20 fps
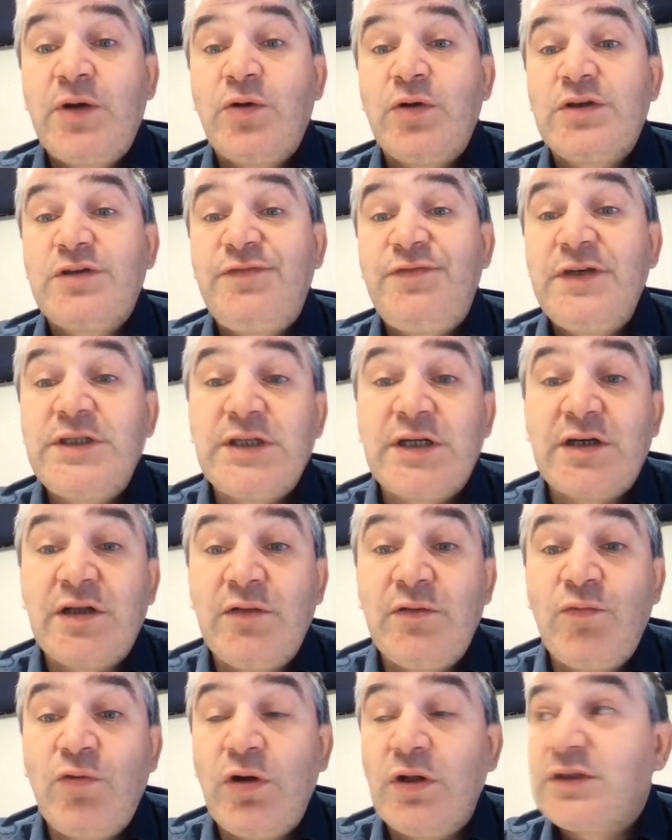Because
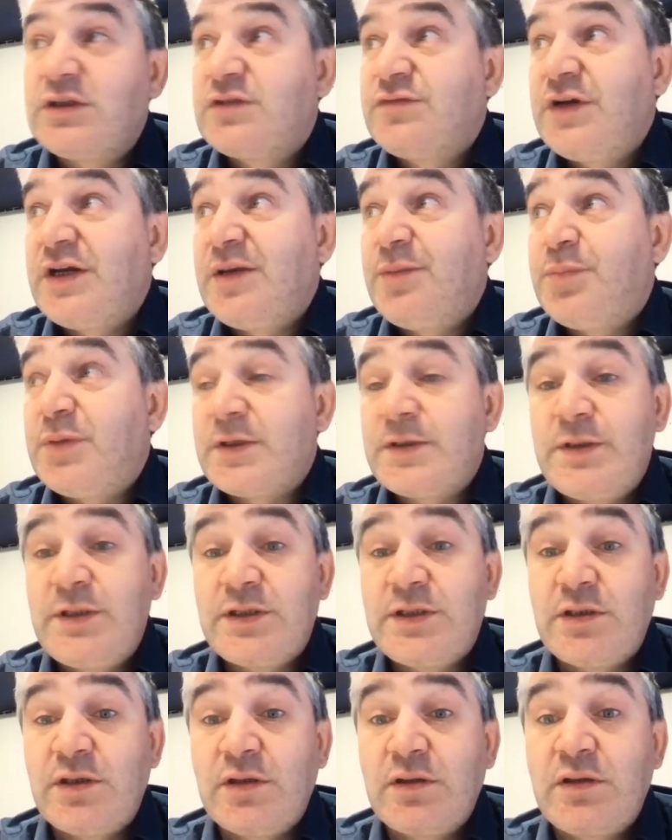physical world is very
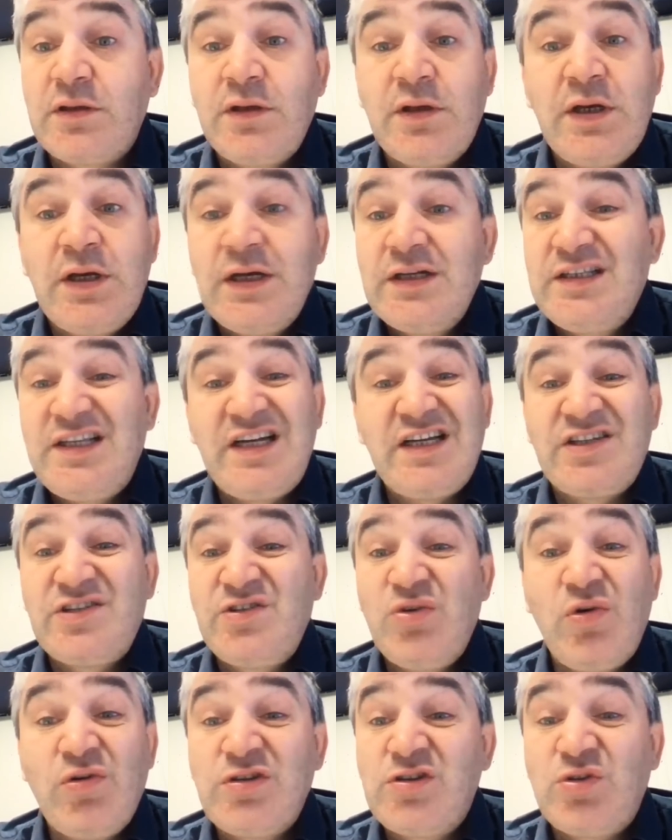persistent. There
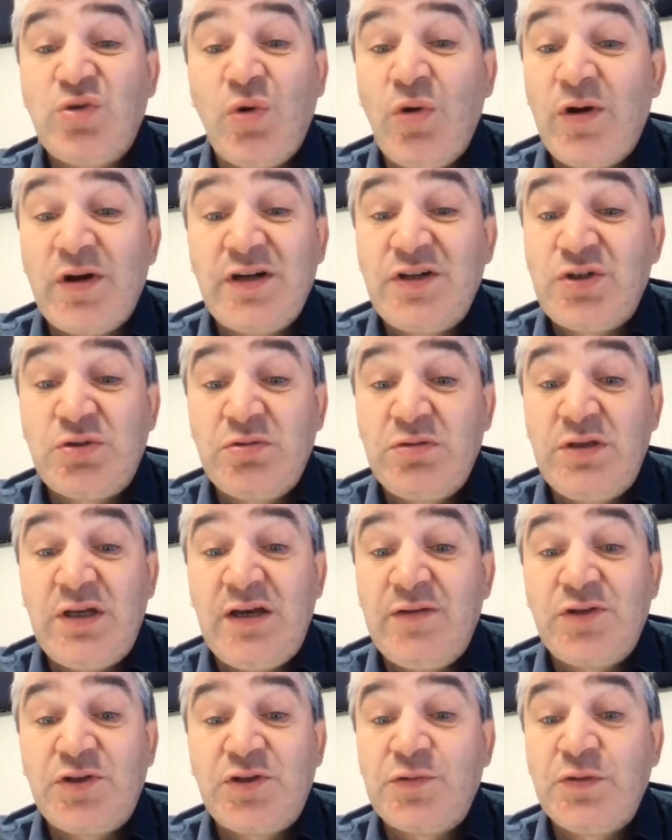is no storage
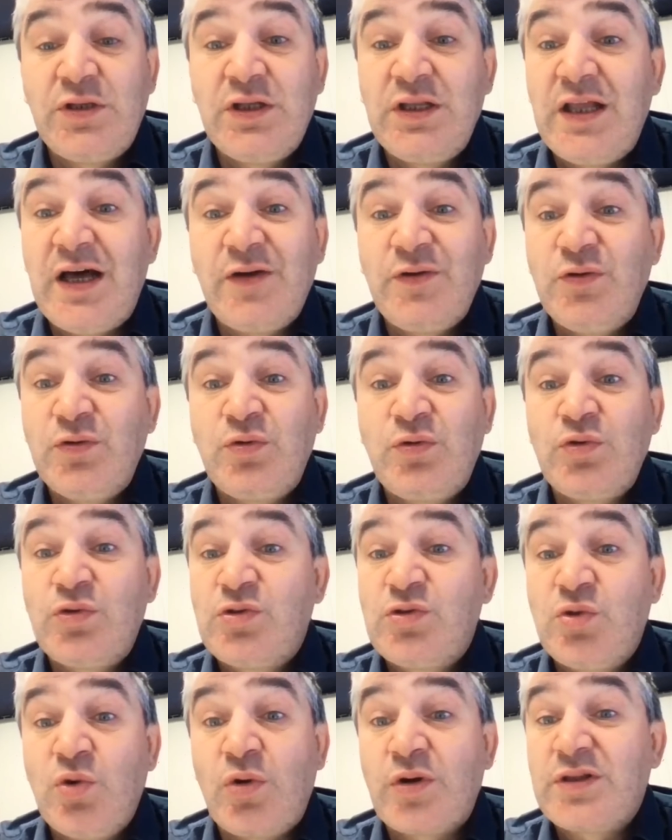today which would allow you to
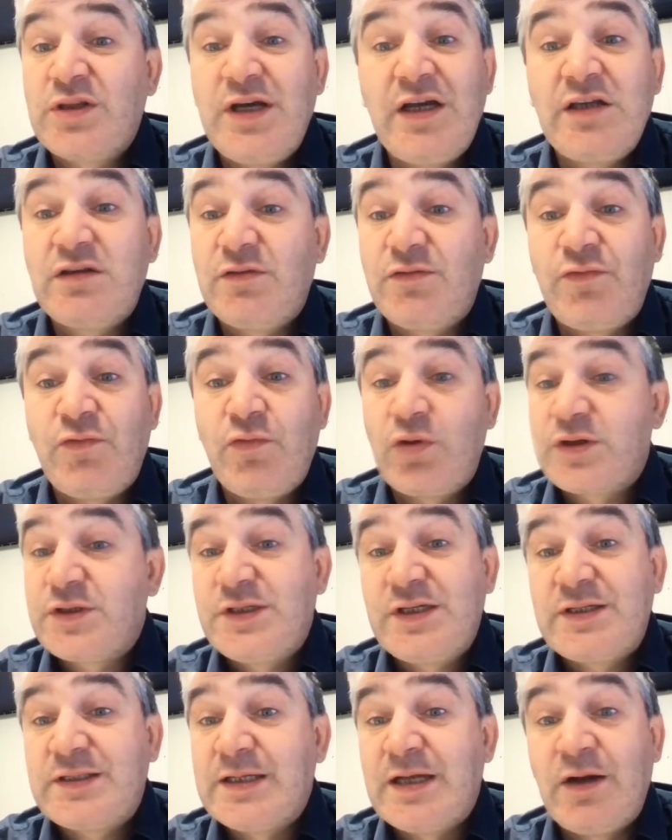store data for
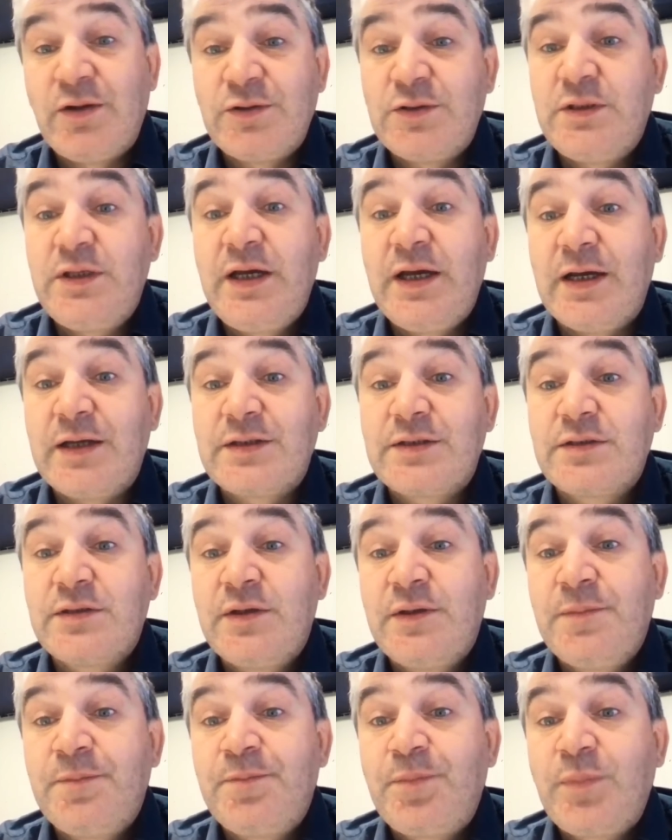6,000 years.
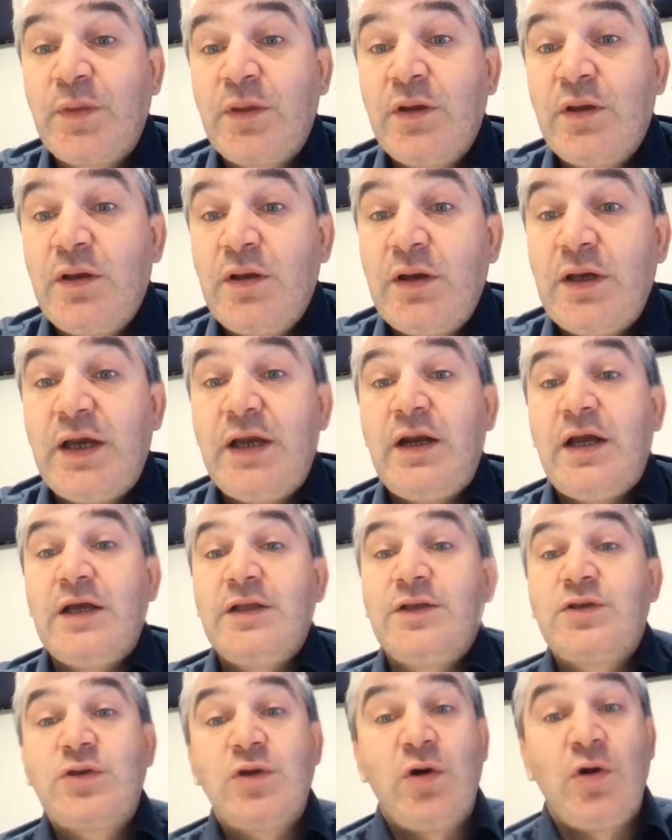
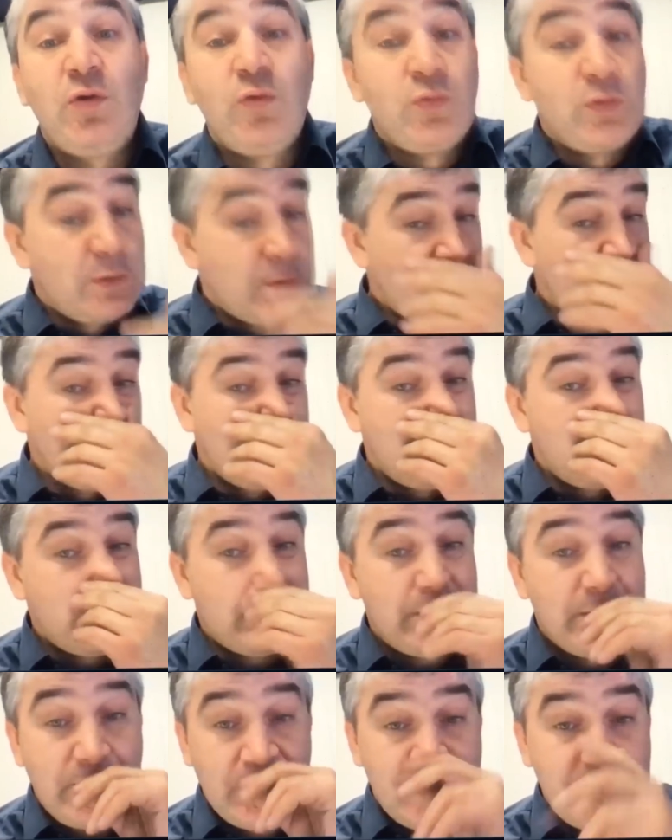And so
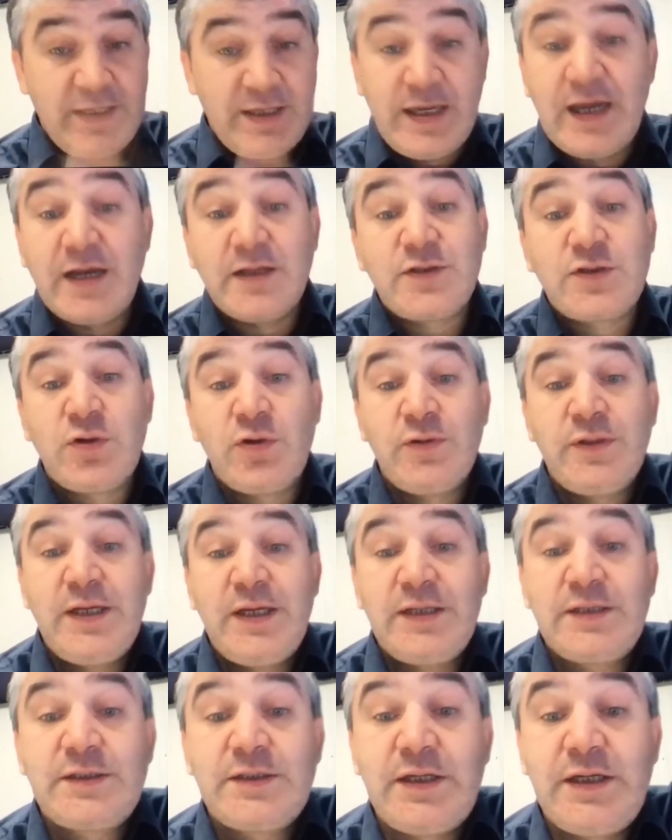lots
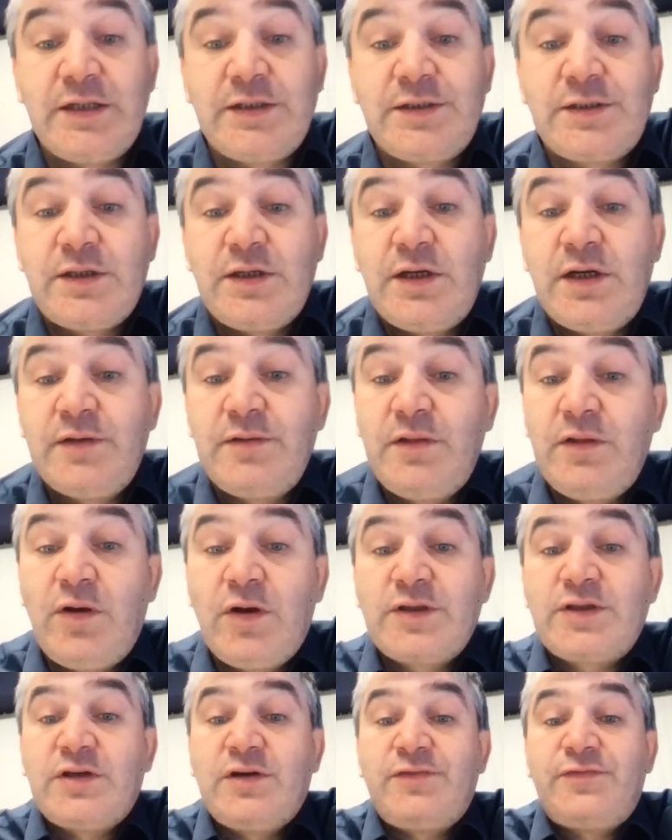
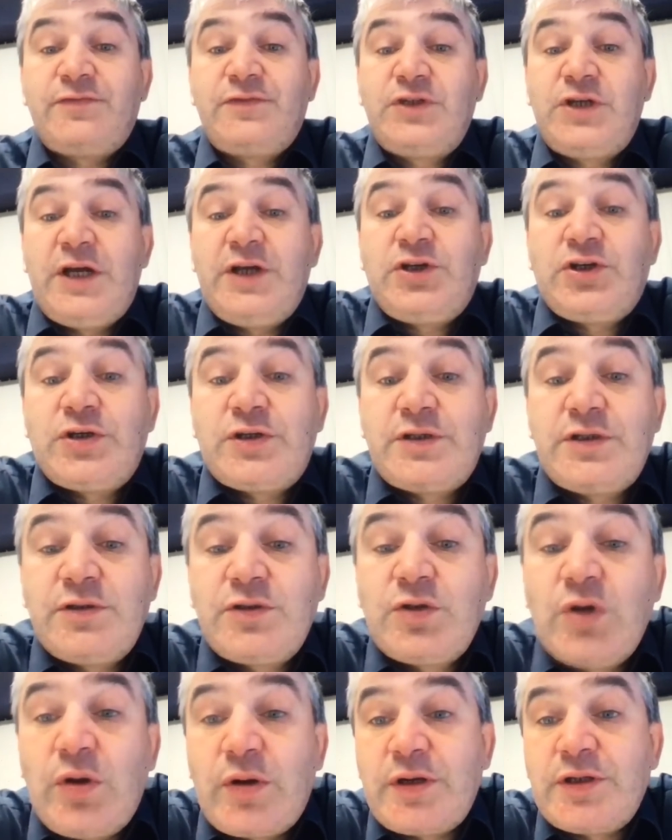of changes in
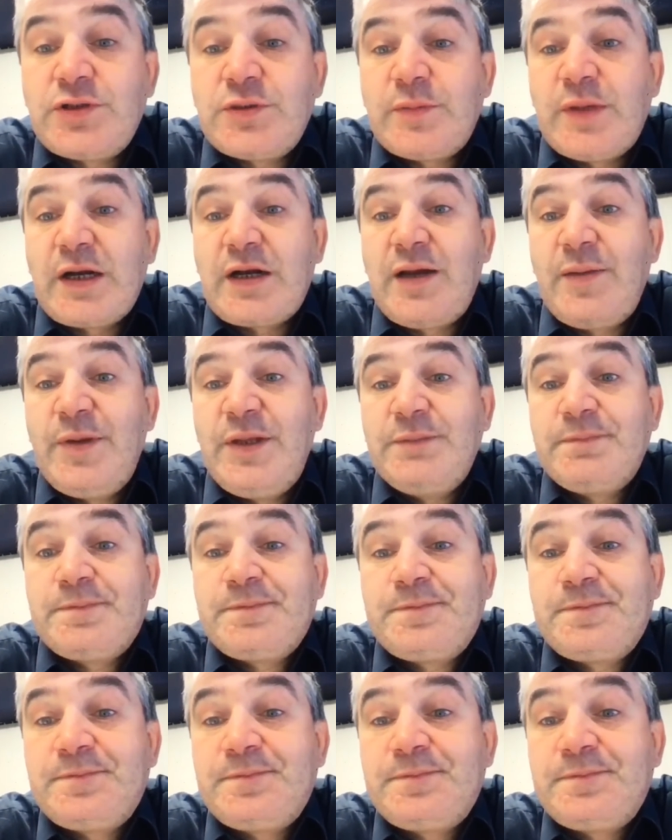storage are coming.